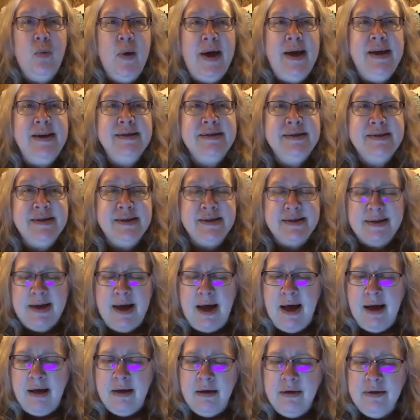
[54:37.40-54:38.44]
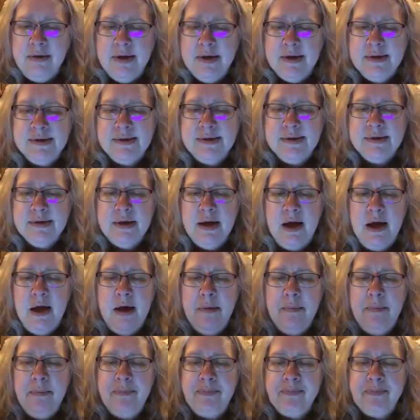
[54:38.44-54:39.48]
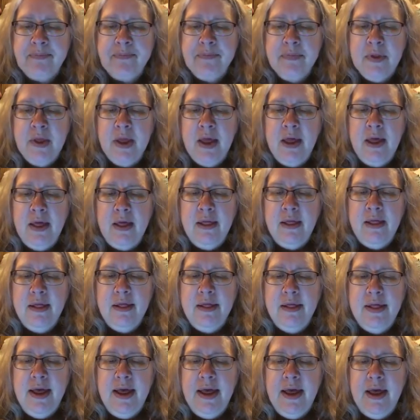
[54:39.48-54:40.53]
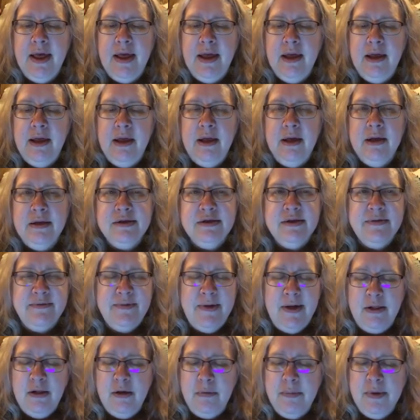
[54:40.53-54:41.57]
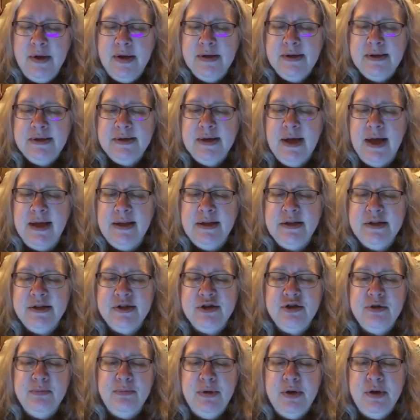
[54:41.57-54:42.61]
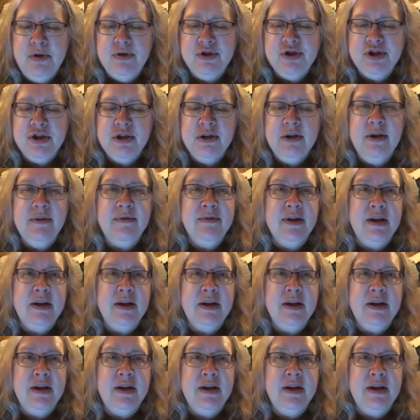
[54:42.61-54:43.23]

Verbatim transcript: the development and distribution of cleaner burning stoves and heaters